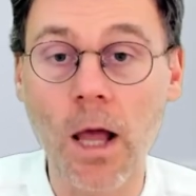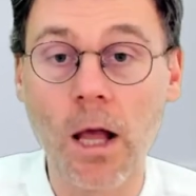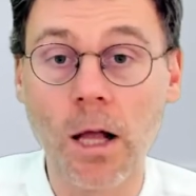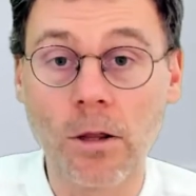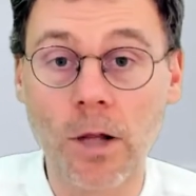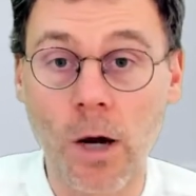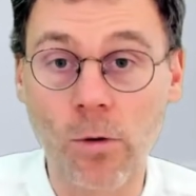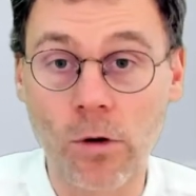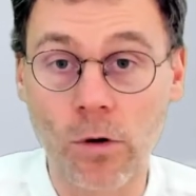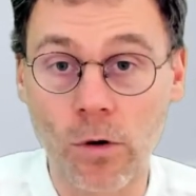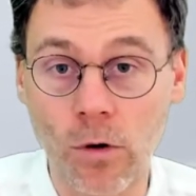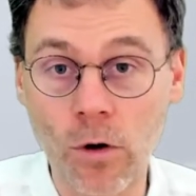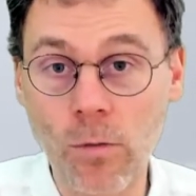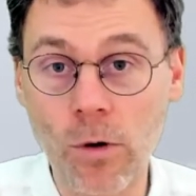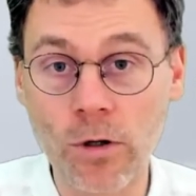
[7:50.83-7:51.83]
Now we're
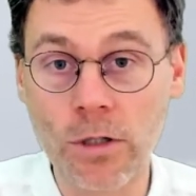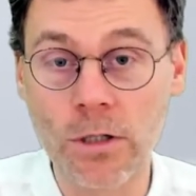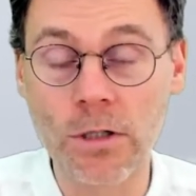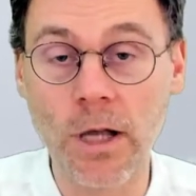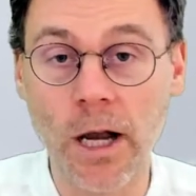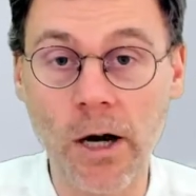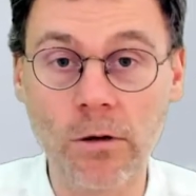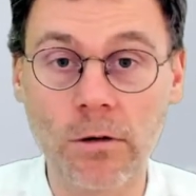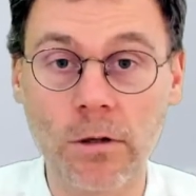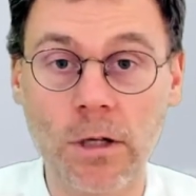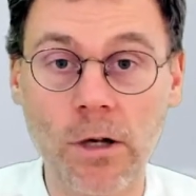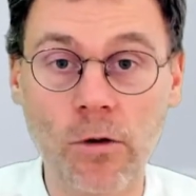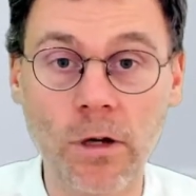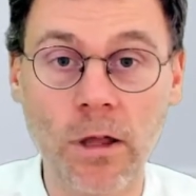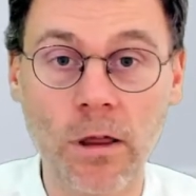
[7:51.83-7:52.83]
almost there. The
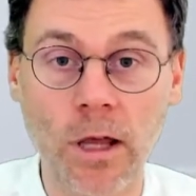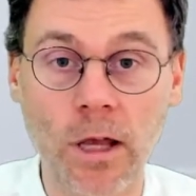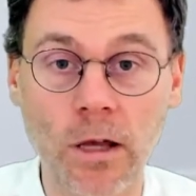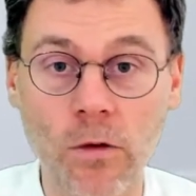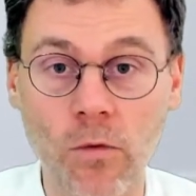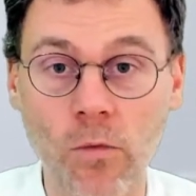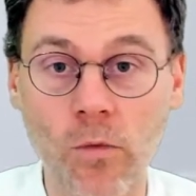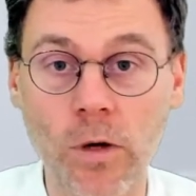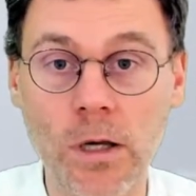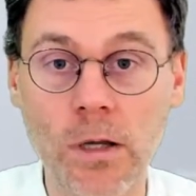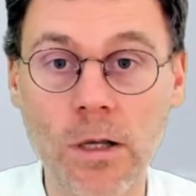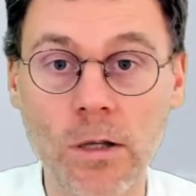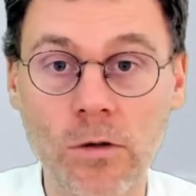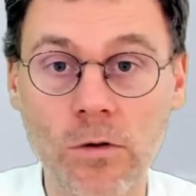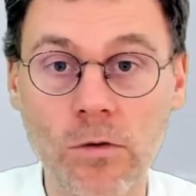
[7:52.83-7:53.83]
only thing we
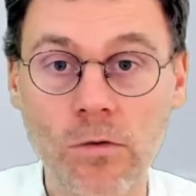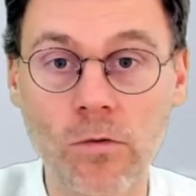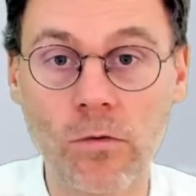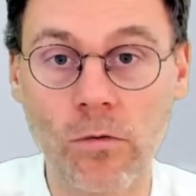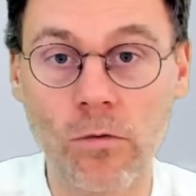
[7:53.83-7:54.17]
need to